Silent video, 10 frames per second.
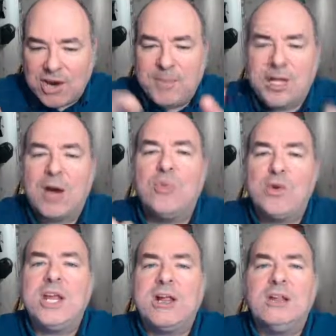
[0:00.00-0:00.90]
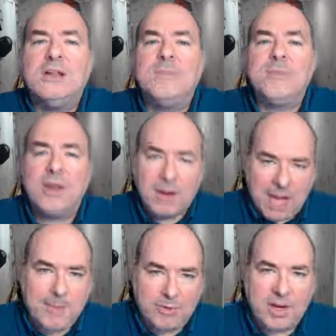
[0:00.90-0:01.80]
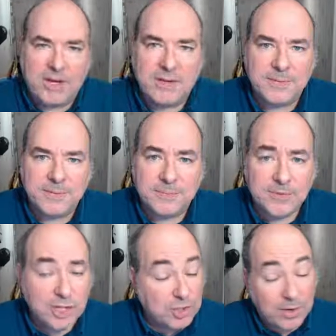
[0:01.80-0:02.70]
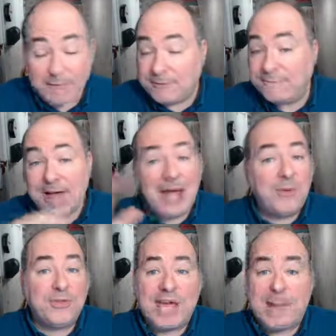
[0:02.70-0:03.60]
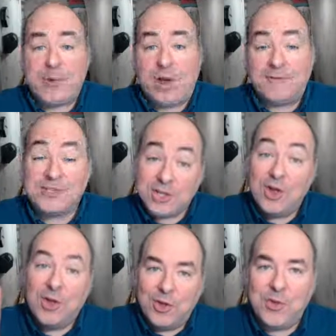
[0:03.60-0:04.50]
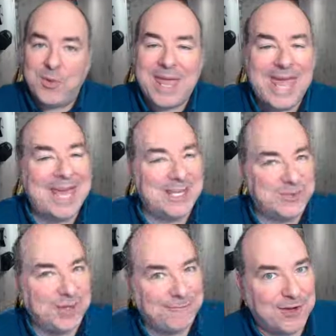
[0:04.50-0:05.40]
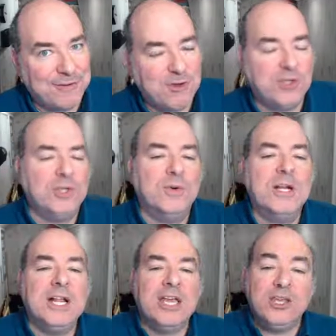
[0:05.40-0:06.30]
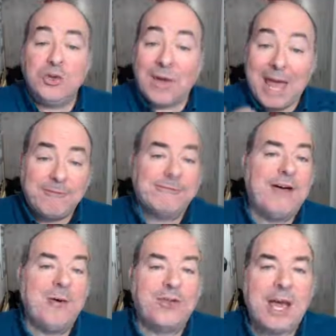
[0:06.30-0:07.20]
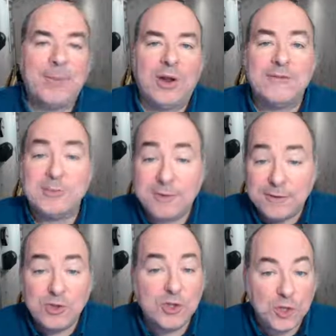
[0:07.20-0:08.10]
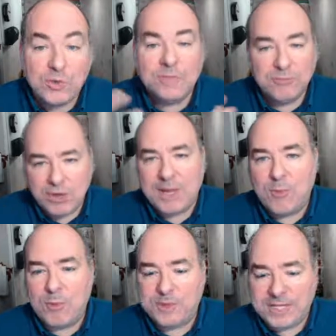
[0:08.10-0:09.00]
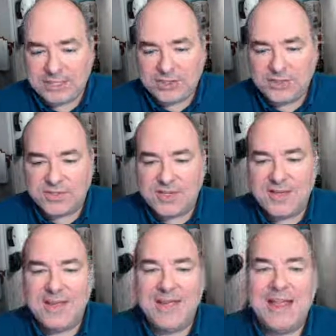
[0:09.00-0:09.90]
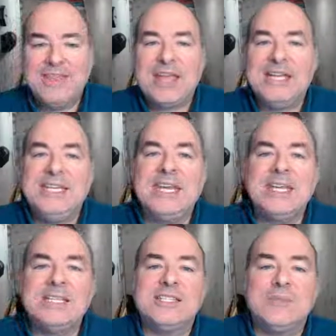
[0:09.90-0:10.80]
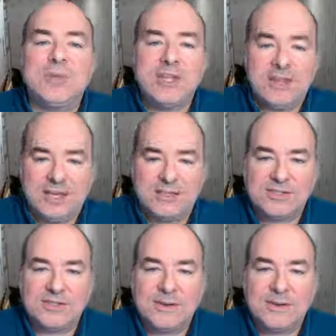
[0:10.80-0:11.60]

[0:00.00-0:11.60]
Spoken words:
become real, they're copyrighted. You don't have to file with the Copyright Office, though you can. It's really fun if you do. You don't have to file with the Copyright Office, but if you do, you get more protections. The idea is simply this.